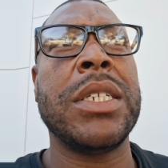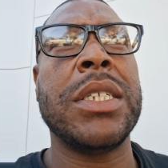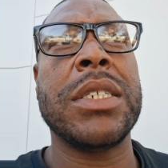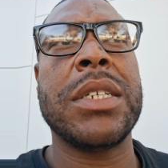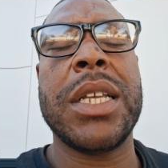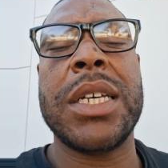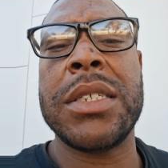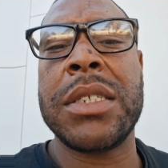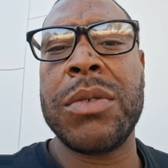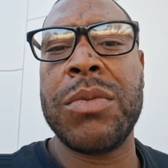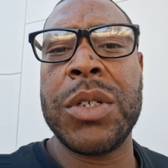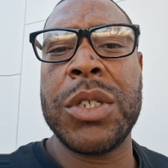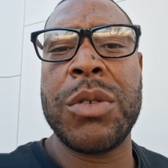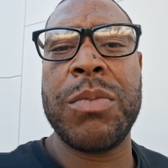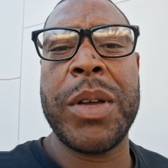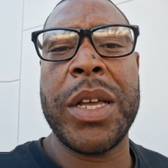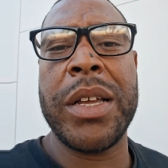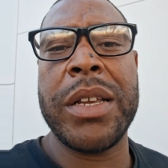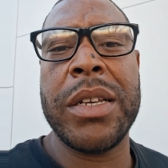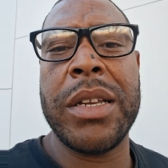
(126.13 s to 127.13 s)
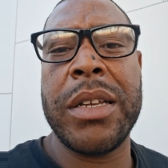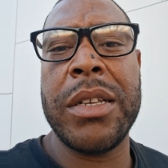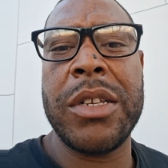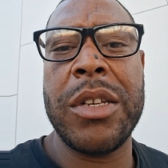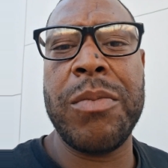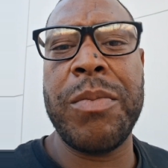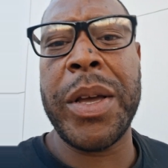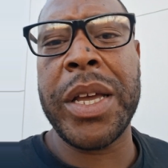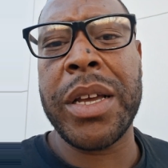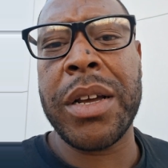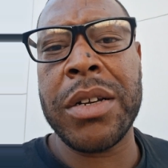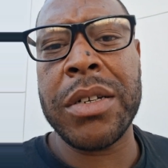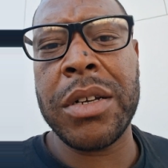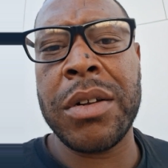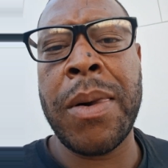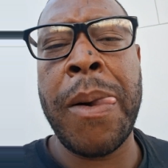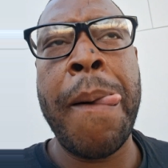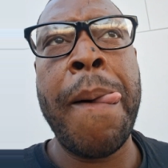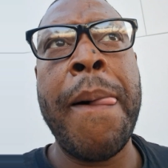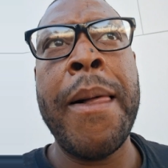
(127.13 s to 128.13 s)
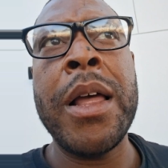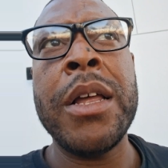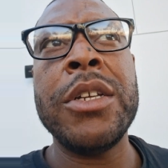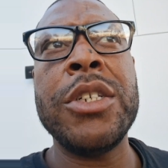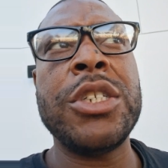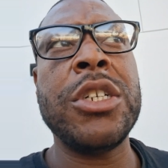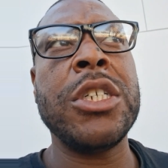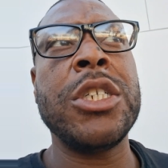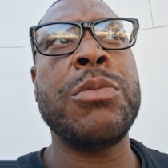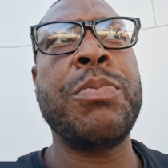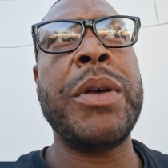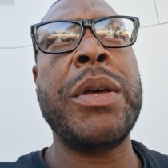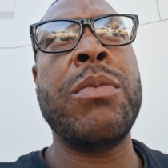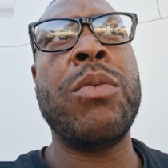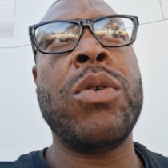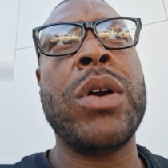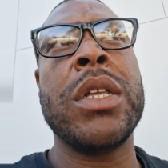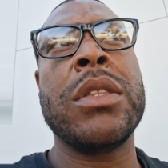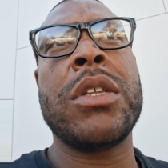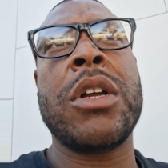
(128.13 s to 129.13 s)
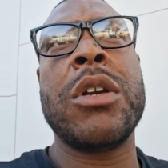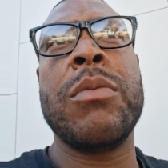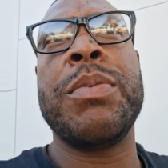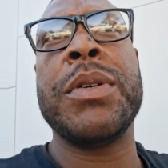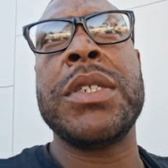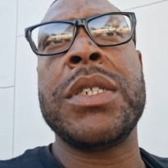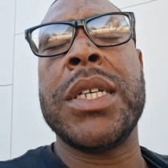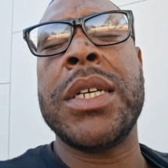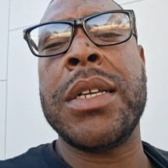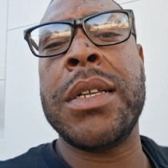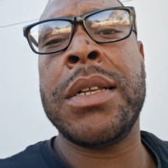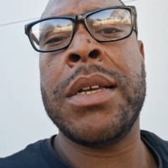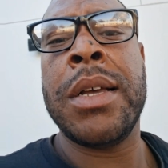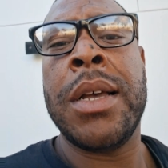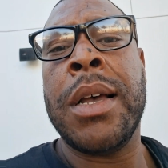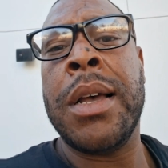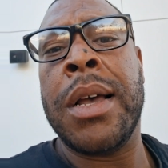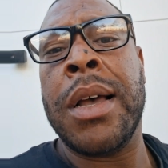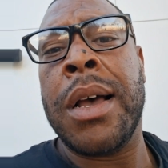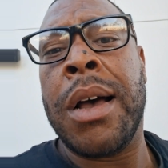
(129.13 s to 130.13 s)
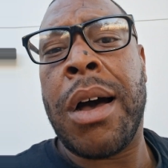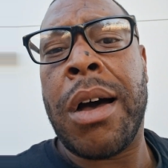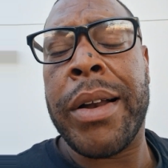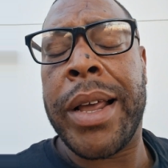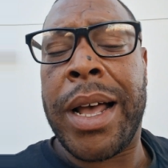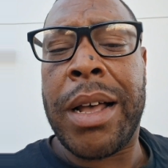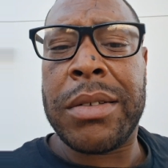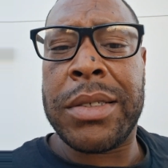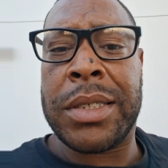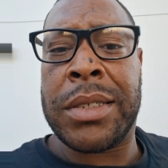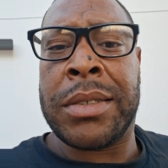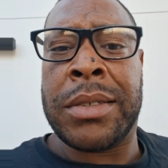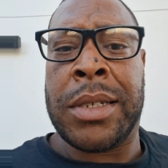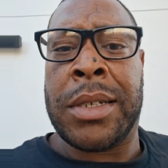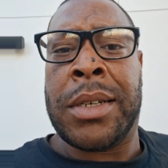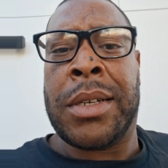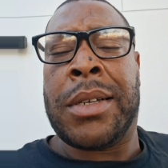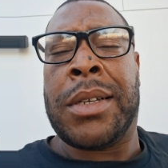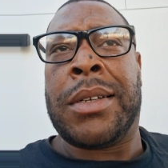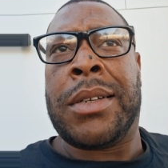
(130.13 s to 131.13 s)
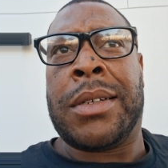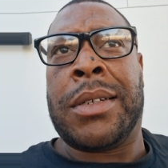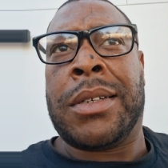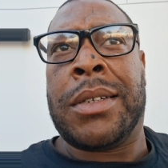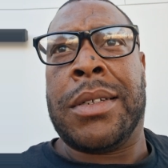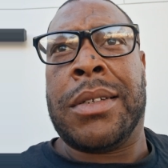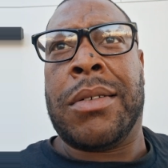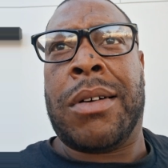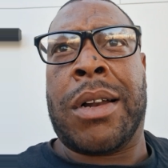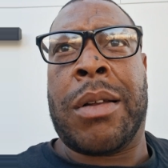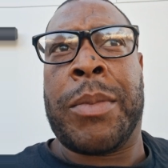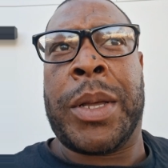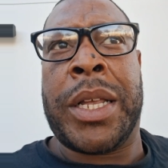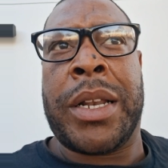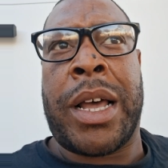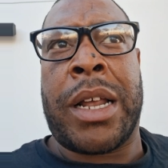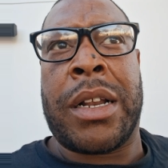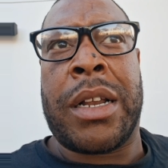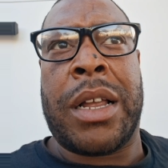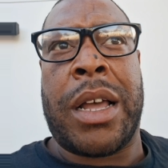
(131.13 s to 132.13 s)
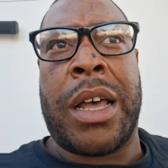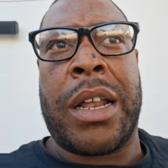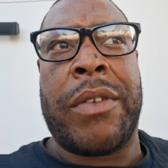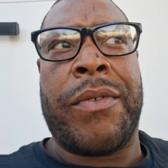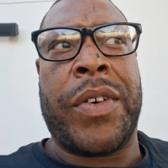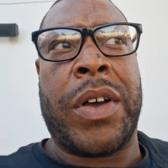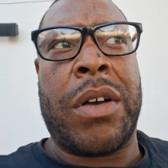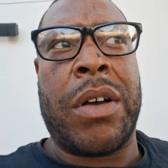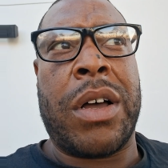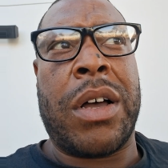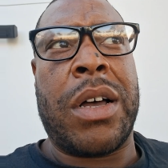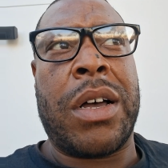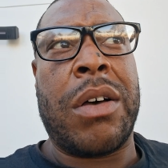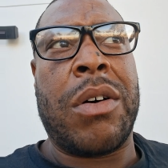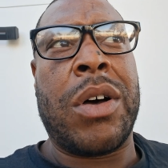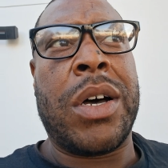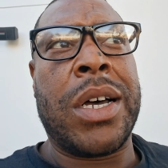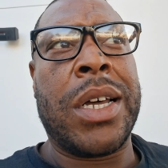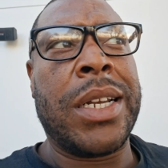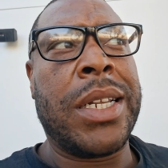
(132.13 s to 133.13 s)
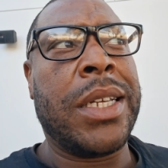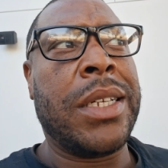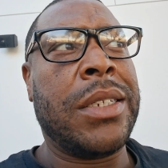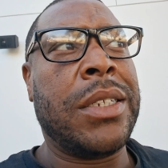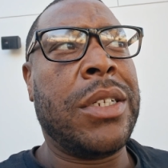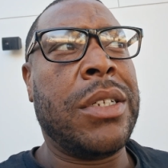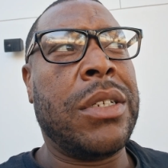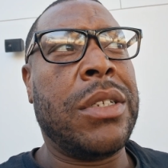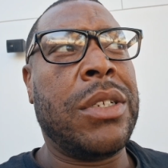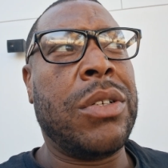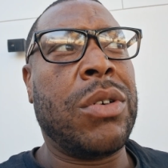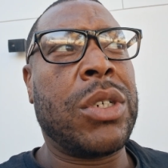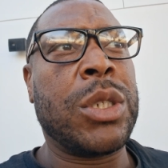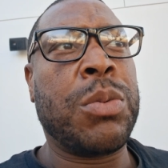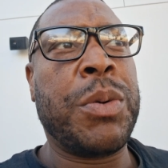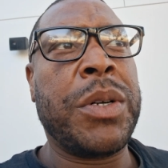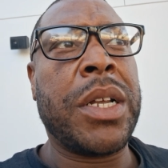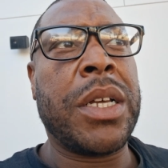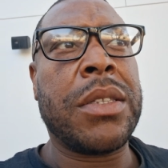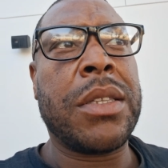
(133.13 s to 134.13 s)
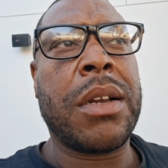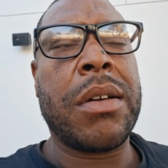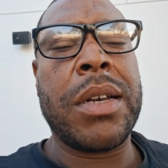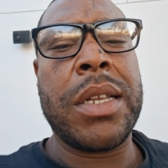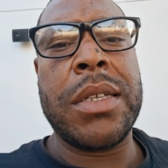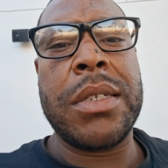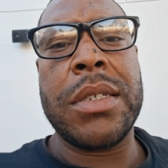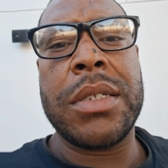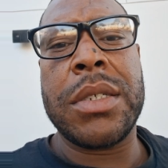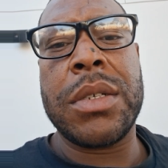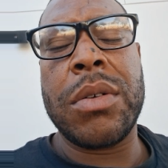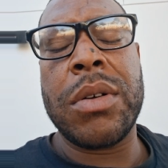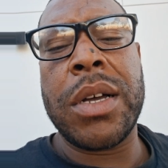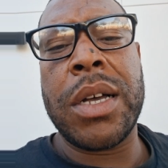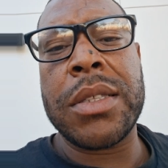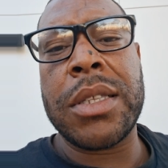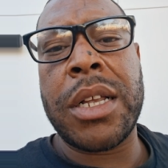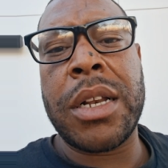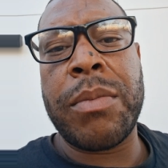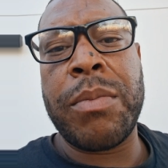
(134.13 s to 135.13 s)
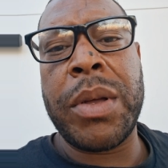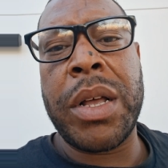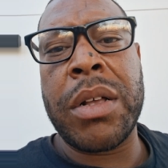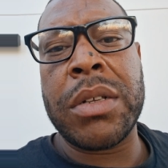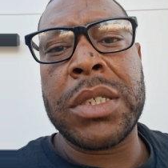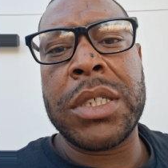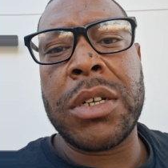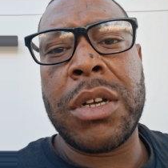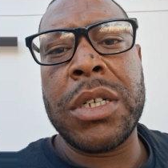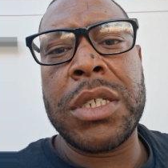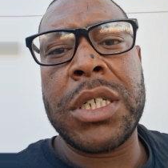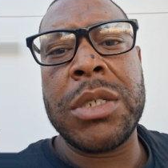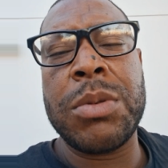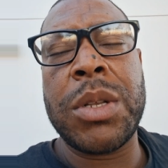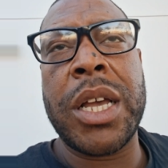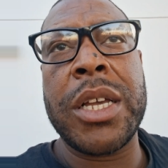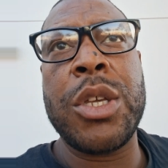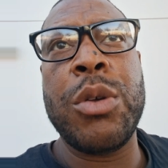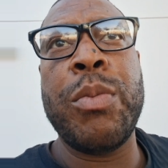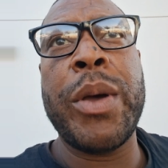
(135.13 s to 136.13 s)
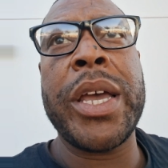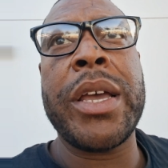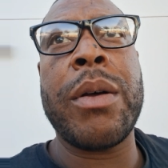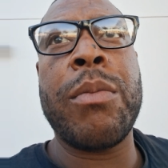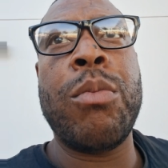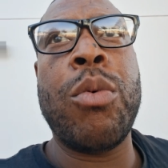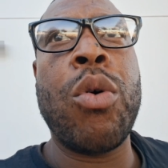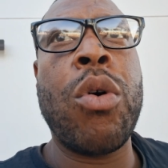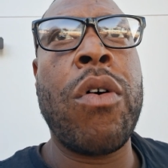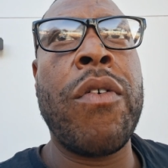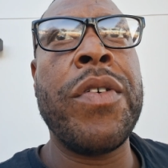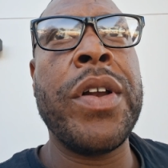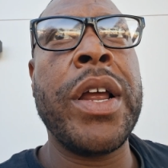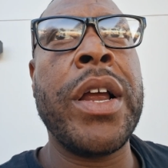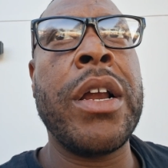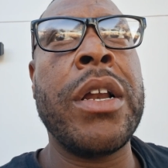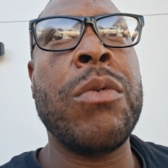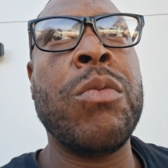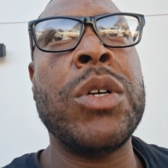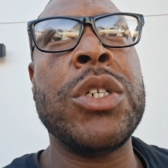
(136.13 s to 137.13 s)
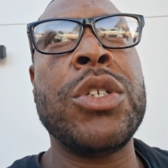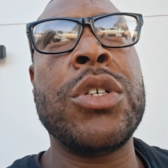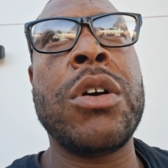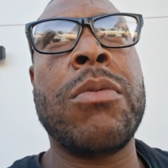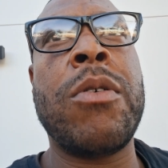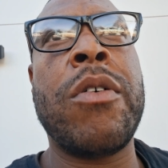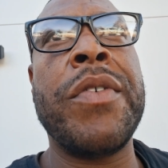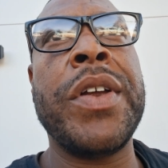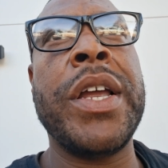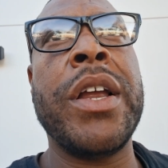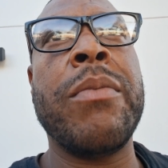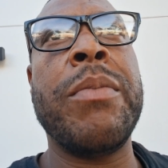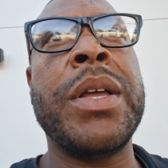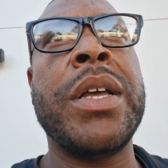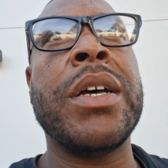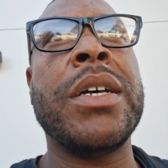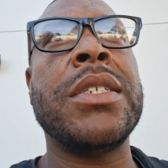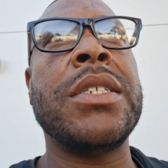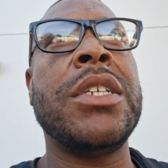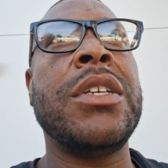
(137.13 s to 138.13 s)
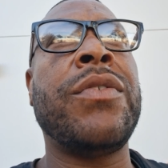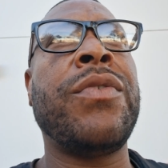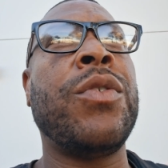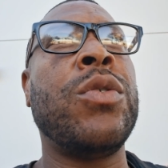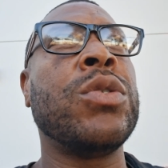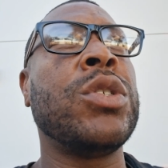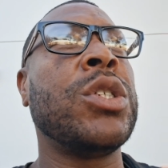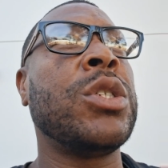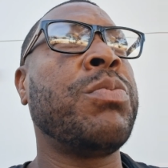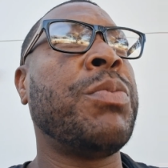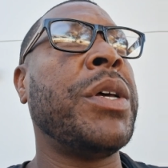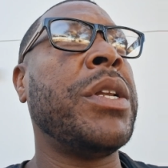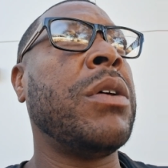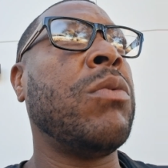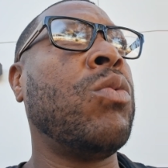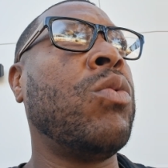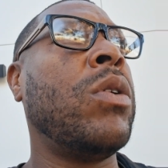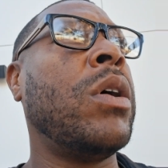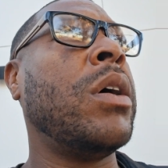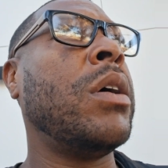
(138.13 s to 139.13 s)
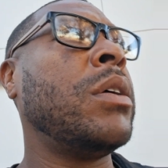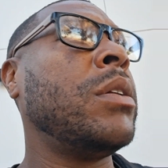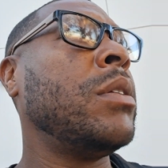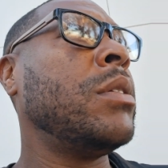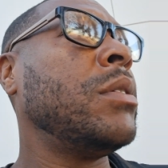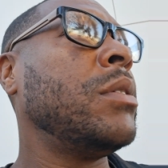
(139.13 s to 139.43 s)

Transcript: is less than what you make on your. You should spend more than 30% on housing. You know what I mean? Out of a whole 100, you only spend that 30. You still got that amount. So it seems like you're making more over there than what you come over here, because these fools are spending what?